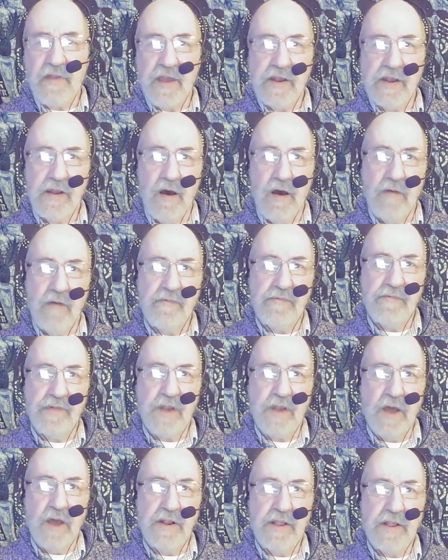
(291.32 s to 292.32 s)
half of the
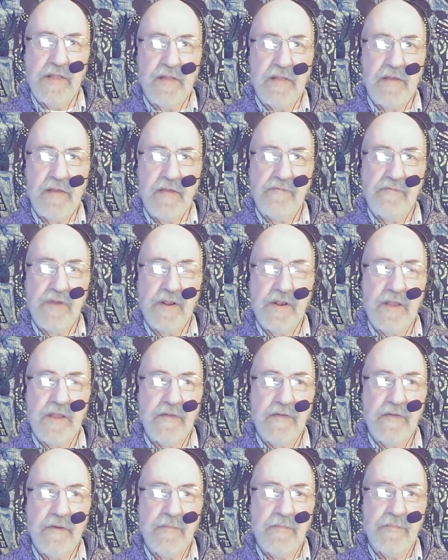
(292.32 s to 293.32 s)

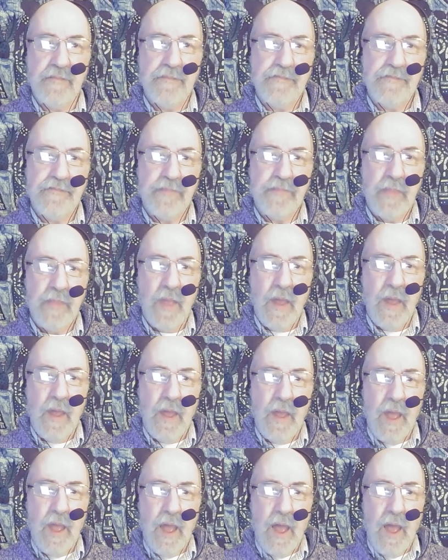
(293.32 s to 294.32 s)
1970s.
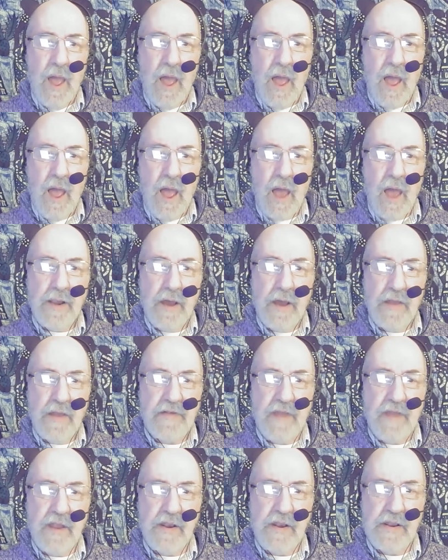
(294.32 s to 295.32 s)
And I
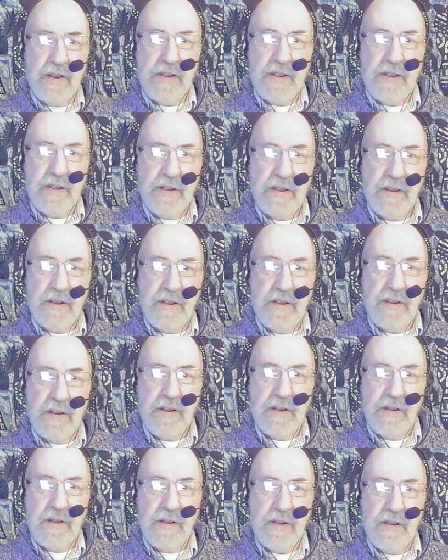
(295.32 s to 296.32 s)
sent
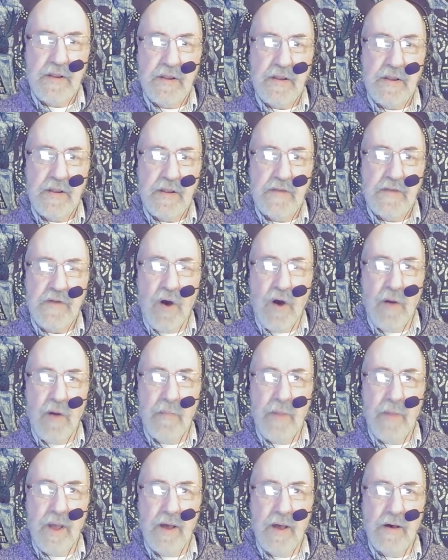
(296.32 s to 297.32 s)

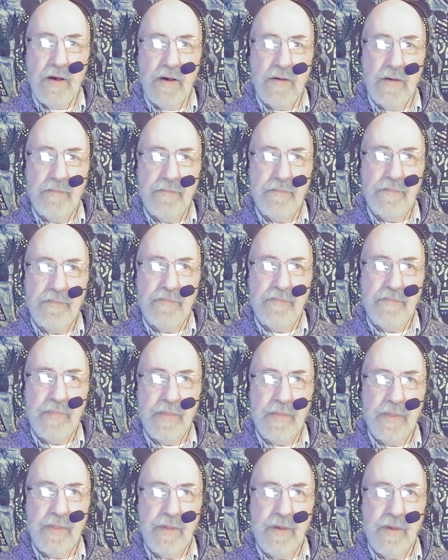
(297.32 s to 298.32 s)
Tom a
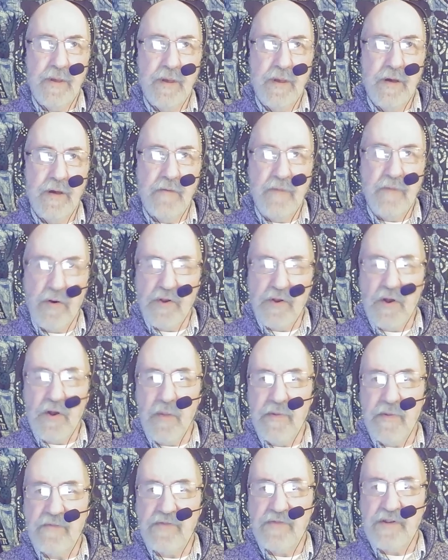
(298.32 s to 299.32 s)

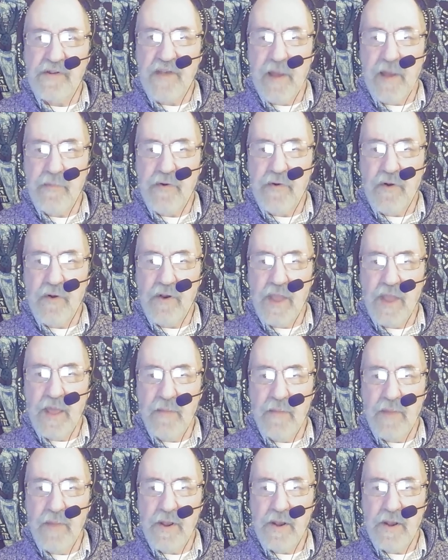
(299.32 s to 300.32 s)
photocopy of the chapter on
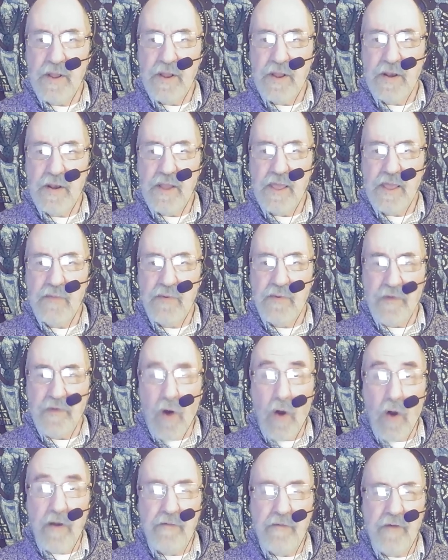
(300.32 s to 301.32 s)
him, and he was
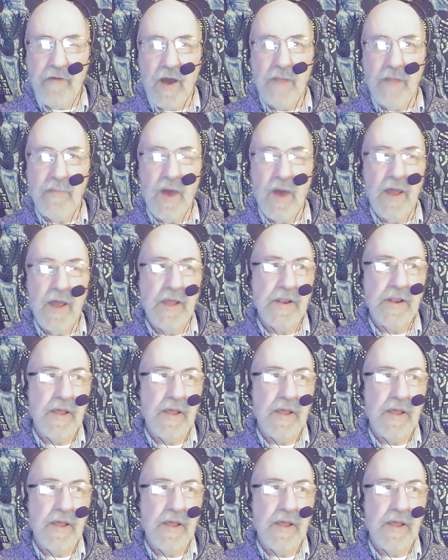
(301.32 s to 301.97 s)
horrified by it.